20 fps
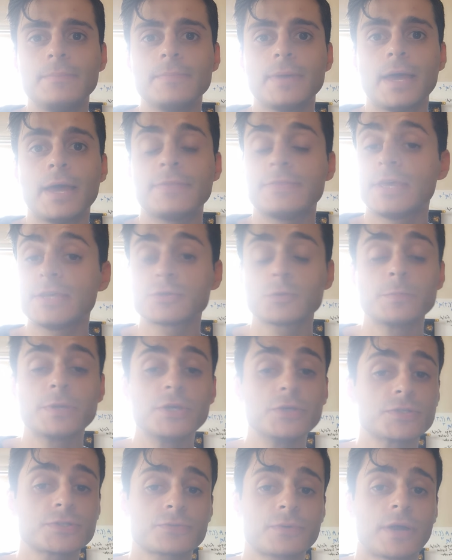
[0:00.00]
And these will
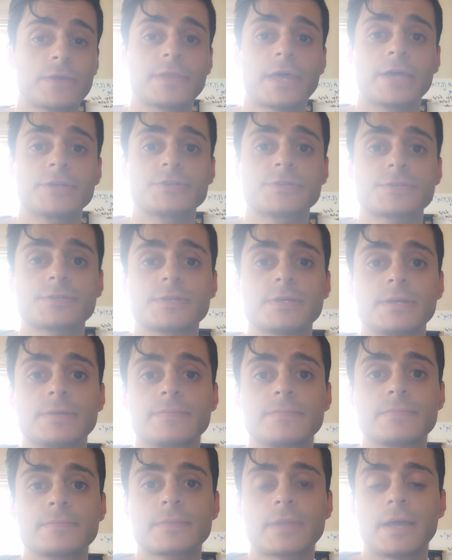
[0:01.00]
be used throughout the
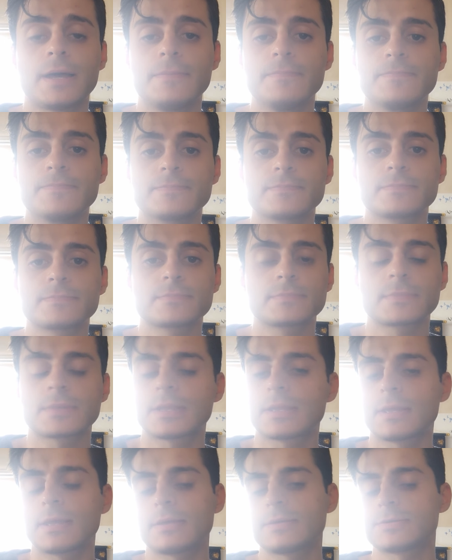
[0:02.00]
HSC.
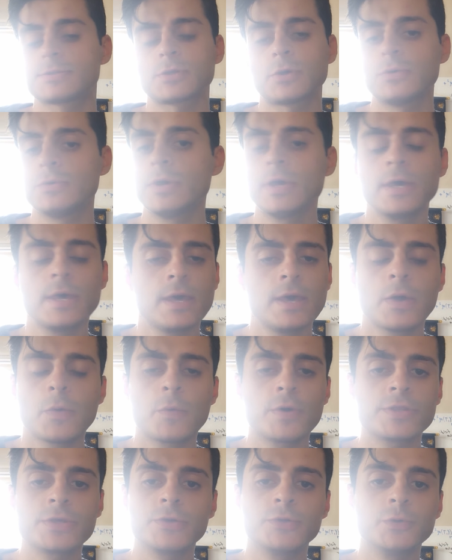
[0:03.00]
So
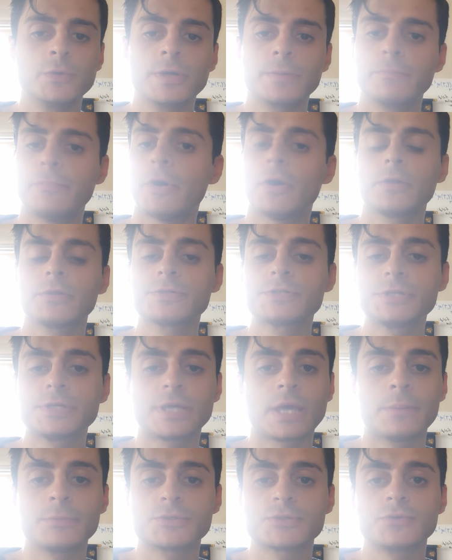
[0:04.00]
whether you're doing
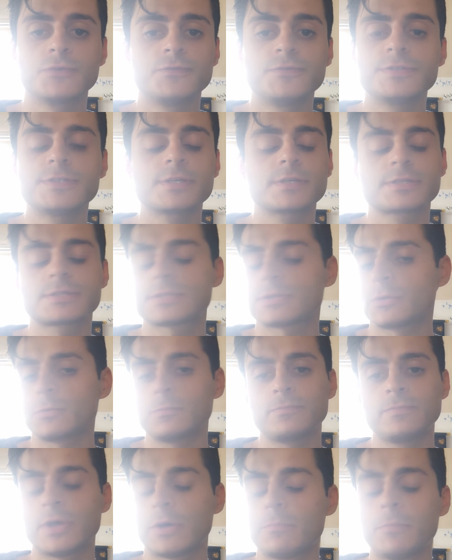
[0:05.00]
biology, chemistry, or physics,
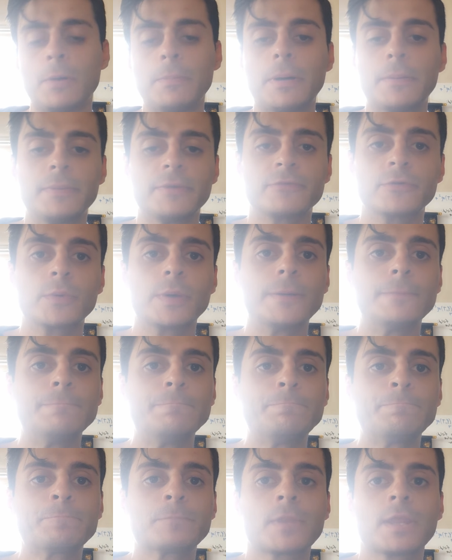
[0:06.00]
they'll pop up everywhere.
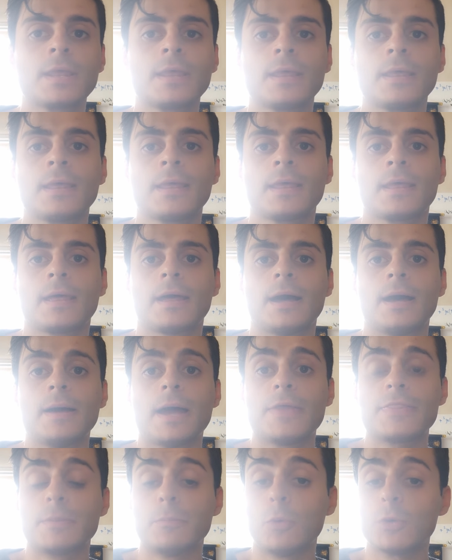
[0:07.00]

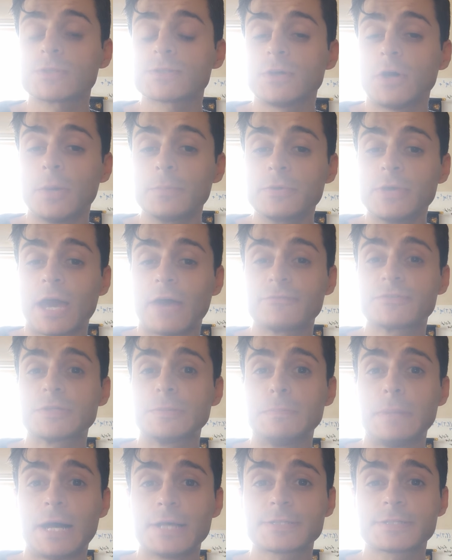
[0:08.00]
And the more time you have
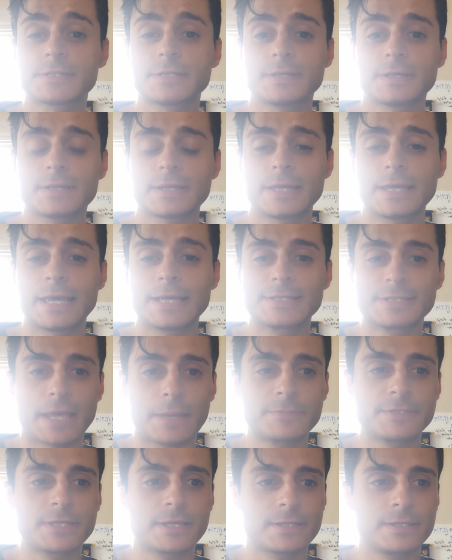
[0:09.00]
to master
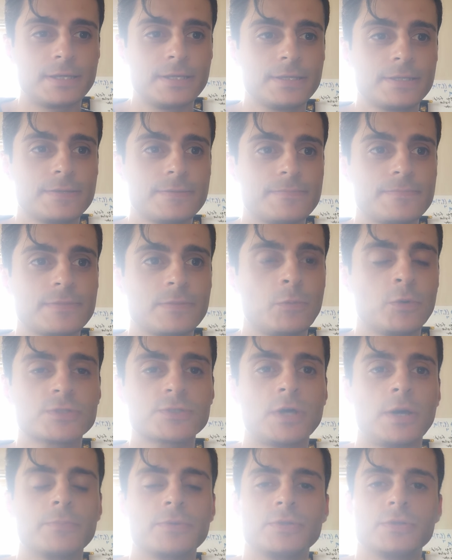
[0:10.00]
exam technique, the more
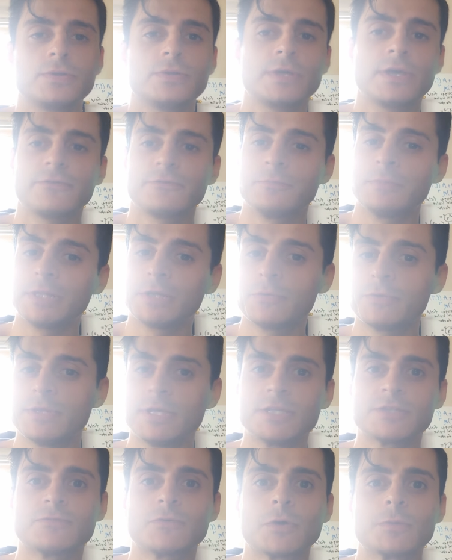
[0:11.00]
time you get familiar with
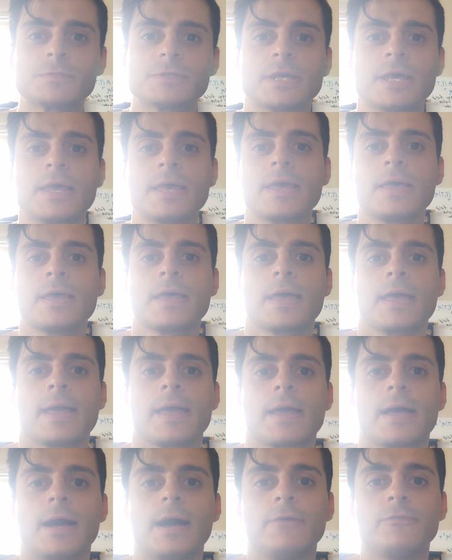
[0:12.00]
these verbs,
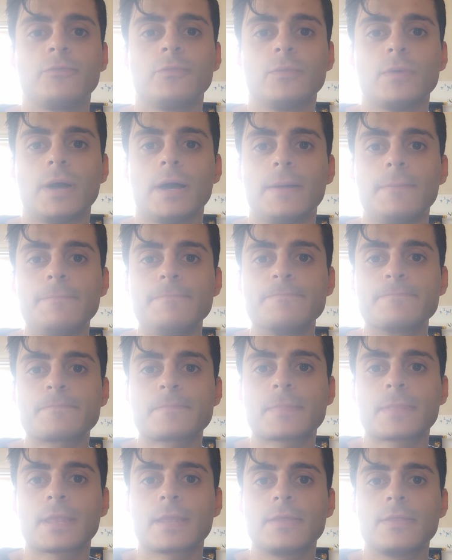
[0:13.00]

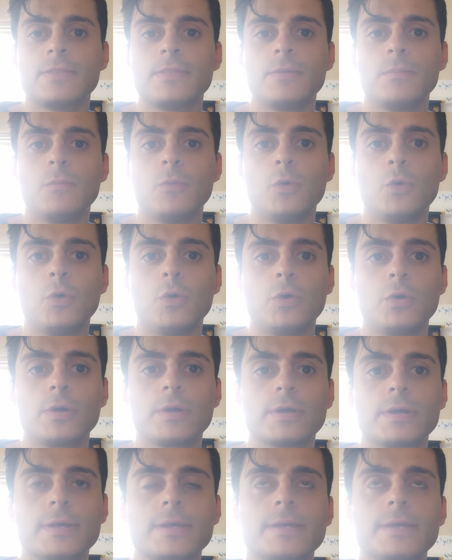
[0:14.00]
the more